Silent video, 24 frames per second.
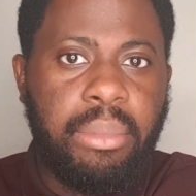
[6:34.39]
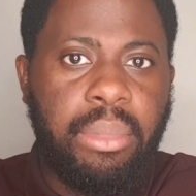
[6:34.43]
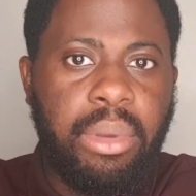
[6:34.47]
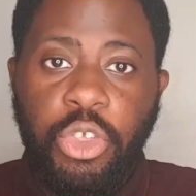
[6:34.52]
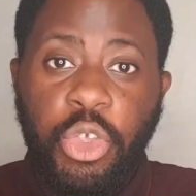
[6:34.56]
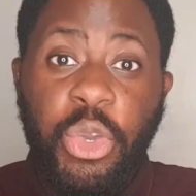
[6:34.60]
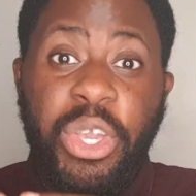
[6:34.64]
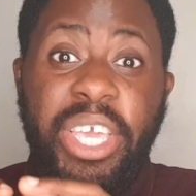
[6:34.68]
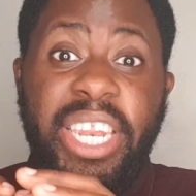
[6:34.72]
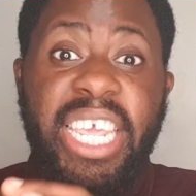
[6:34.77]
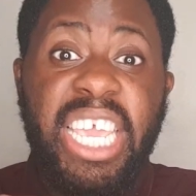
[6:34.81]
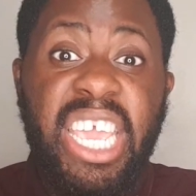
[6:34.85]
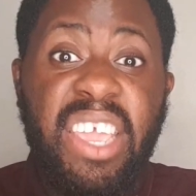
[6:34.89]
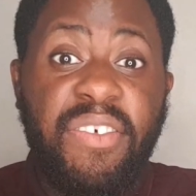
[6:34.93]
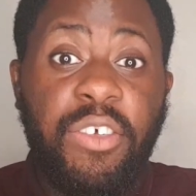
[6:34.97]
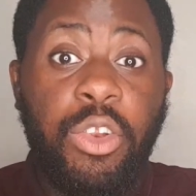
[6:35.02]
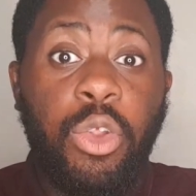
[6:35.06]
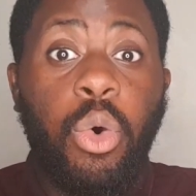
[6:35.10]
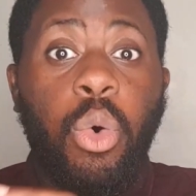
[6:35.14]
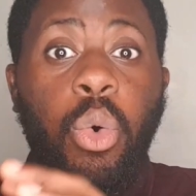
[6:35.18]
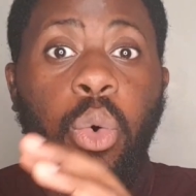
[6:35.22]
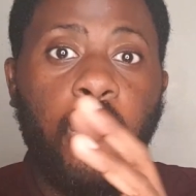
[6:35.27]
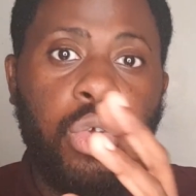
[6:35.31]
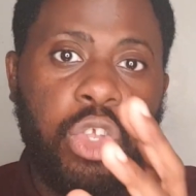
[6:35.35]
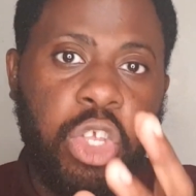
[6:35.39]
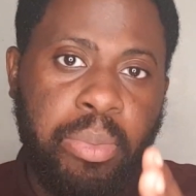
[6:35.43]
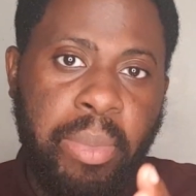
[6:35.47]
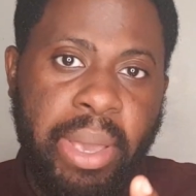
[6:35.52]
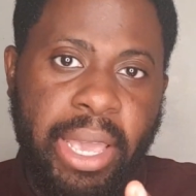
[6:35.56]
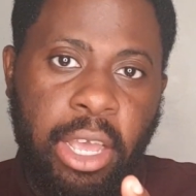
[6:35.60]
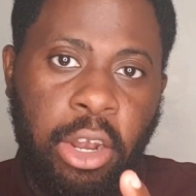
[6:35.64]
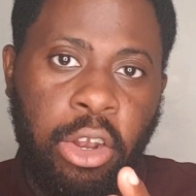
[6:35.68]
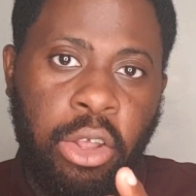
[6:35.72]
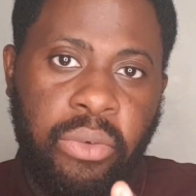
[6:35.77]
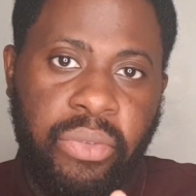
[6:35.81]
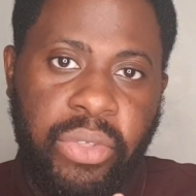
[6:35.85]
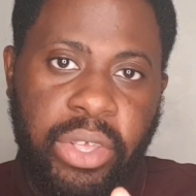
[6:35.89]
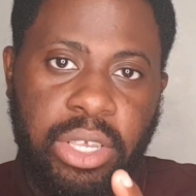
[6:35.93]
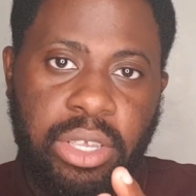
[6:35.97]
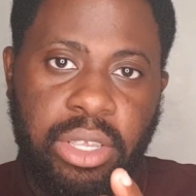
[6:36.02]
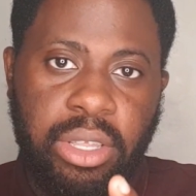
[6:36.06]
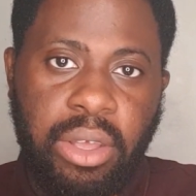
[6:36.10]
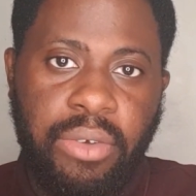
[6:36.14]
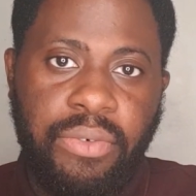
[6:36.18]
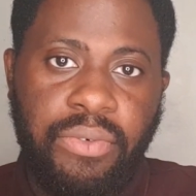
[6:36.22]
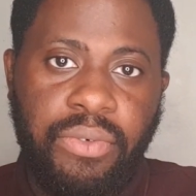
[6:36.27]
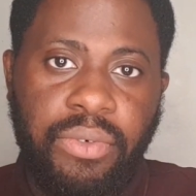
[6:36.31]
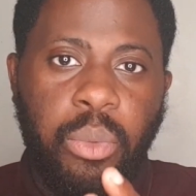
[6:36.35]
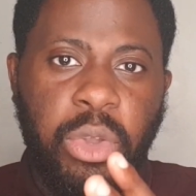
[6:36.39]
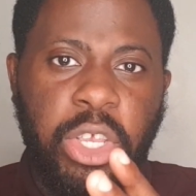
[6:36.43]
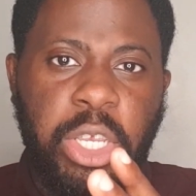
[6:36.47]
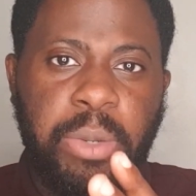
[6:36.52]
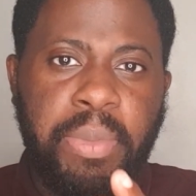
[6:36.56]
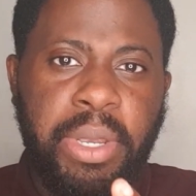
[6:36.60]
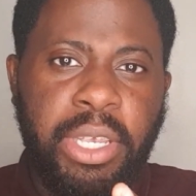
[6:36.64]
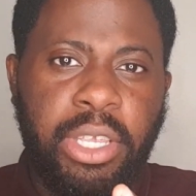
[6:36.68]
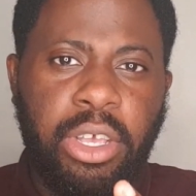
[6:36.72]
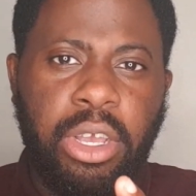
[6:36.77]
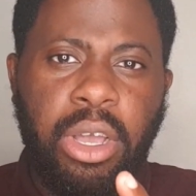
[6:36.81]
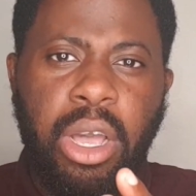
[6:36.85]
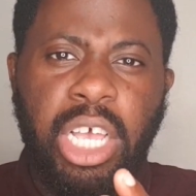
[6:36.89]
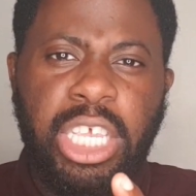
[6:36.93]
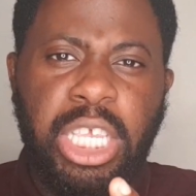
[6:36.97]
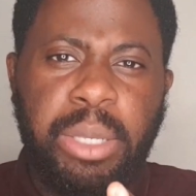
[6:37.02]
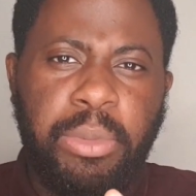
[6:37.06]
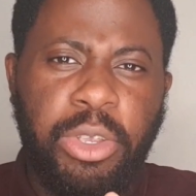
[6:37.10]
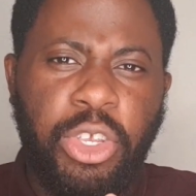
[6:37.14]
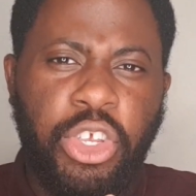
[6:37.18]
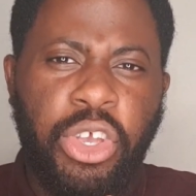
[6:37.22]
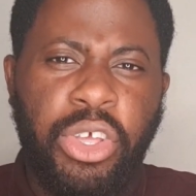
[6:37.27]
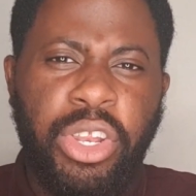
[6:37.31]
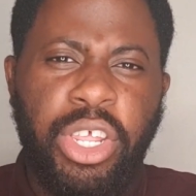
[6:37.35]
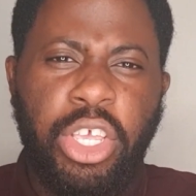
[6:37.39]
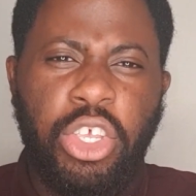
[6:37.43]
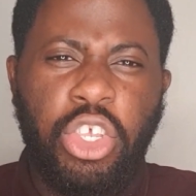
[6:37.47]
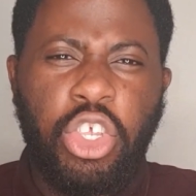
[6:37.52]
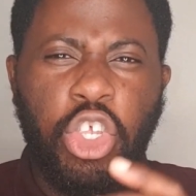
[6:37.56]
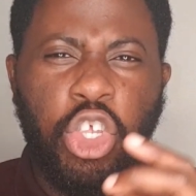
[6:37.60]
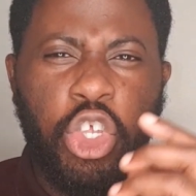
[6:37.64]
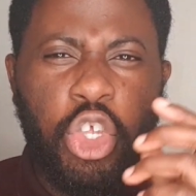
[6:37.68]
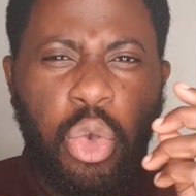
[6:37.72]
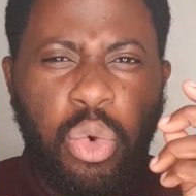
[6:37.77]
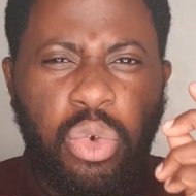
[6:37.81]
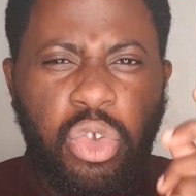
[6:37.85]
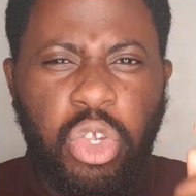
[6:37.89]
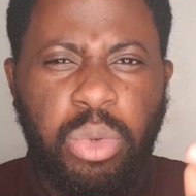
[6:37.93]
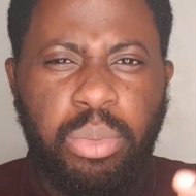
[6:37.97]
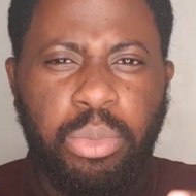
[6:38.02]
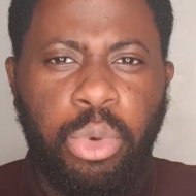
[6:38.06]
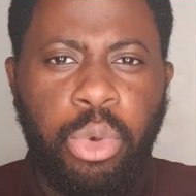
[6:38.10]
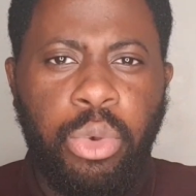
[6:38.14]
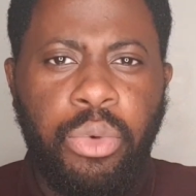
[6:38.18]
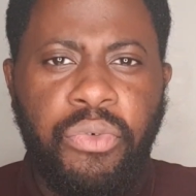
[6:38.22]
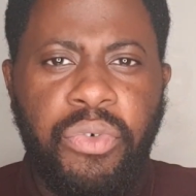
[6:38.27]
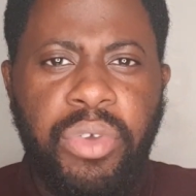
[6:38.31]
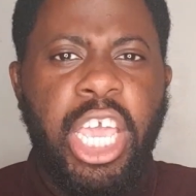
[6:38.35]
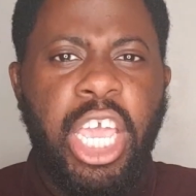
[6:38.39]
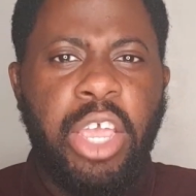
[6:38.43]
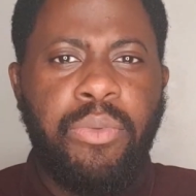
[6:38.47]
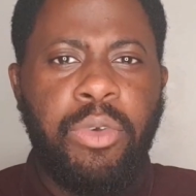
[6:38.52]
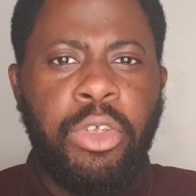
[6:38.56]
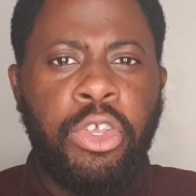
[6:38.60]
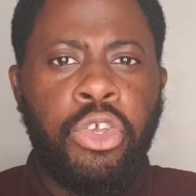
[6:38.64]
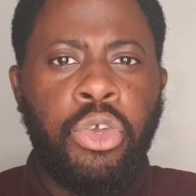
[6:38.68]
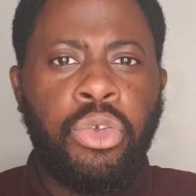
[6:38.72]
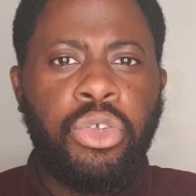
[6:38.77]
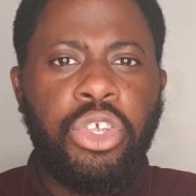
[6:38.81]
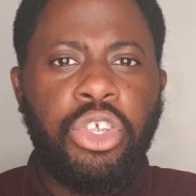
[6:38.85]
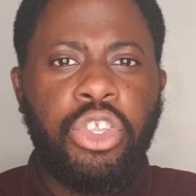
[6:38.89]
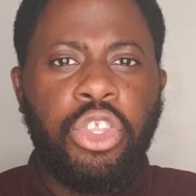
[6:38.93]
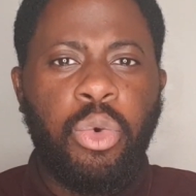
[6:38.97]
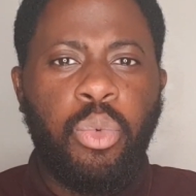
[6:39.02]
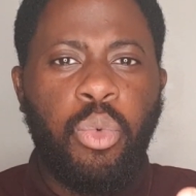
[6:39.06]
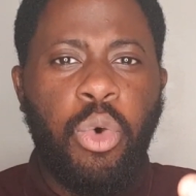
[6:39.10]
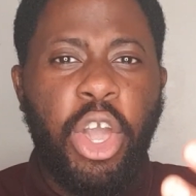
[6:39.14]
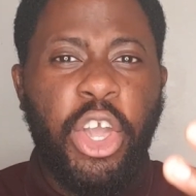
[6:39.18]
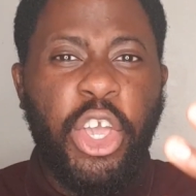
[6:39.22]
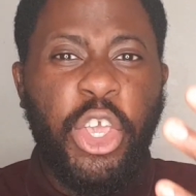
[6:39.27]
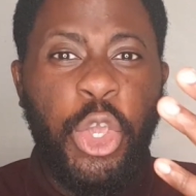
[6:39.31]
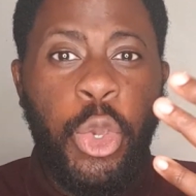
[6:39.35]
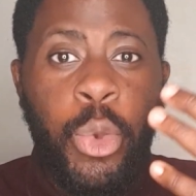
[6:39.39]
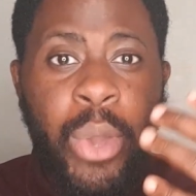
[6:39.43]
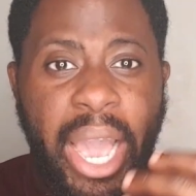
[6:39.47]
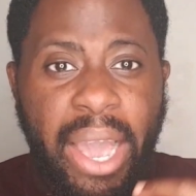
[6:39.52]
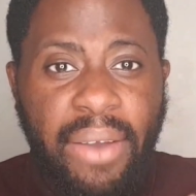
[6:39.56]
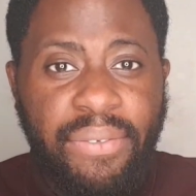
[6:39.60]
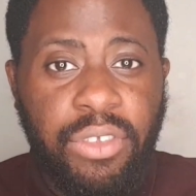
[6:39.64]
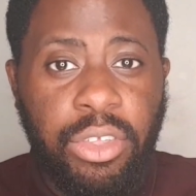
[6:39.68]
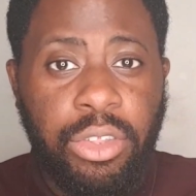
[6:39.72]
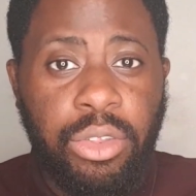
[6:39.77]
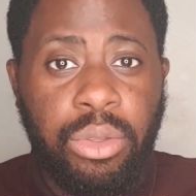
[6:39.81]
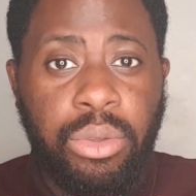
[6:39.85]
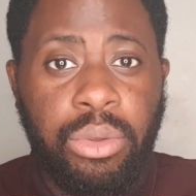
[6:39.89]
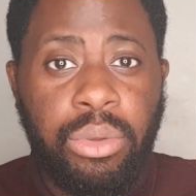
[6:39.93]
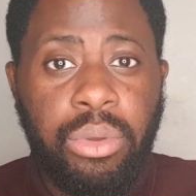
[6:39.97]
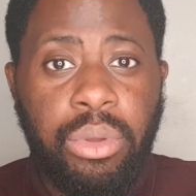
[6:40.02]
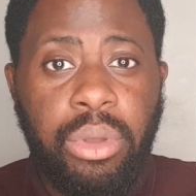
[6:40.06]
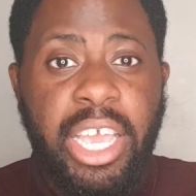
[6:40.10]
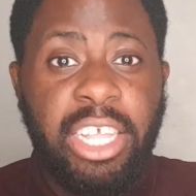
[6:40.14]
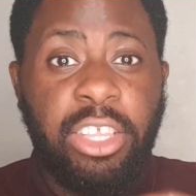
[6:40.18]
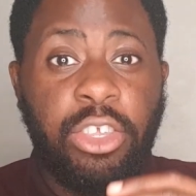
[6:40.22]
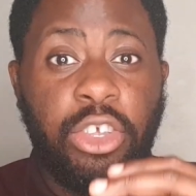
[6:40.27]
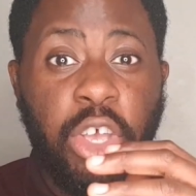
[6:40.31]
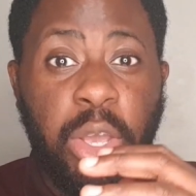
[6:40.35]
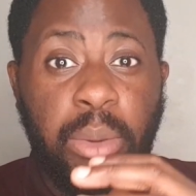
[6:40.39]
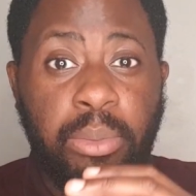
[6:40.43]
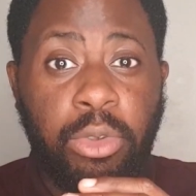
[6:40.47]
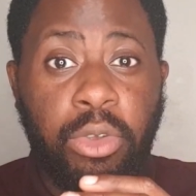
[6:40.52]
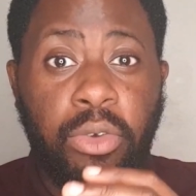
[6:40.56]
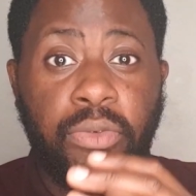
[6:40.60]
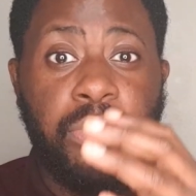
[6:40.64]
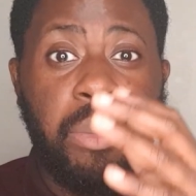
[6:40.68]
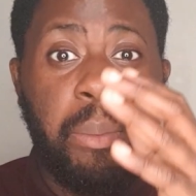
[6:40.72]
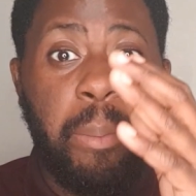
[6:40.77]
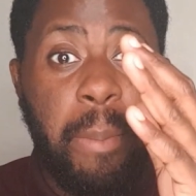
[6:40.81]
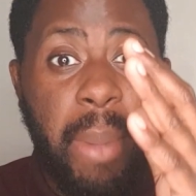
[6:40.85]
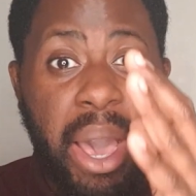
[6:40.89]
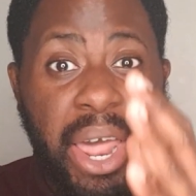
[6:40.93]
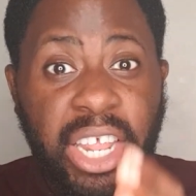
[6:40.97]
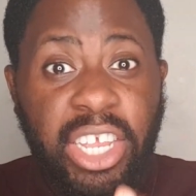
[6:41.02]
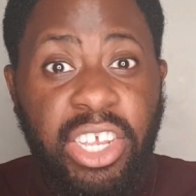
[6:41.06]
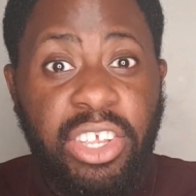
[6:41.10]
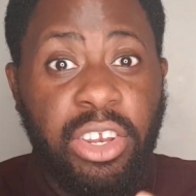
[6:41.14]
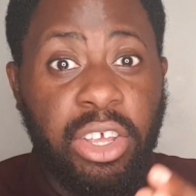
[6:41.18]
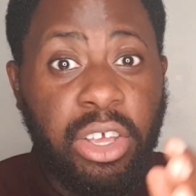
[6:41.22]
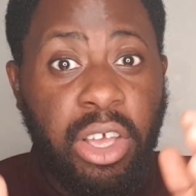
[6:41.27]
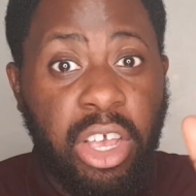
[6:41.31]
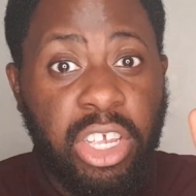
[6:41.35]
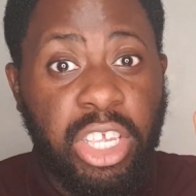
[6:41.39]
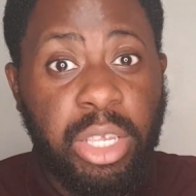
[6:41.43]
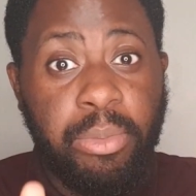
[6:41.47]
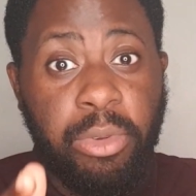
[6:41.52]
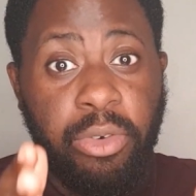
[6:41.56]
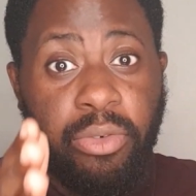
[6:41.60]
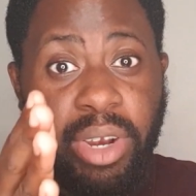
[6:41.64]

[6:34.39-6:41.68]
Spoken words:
You can even automate a lot of this stuff, which means the customer journey is so smooth, it reduces the work you have to do in terms of managing the customer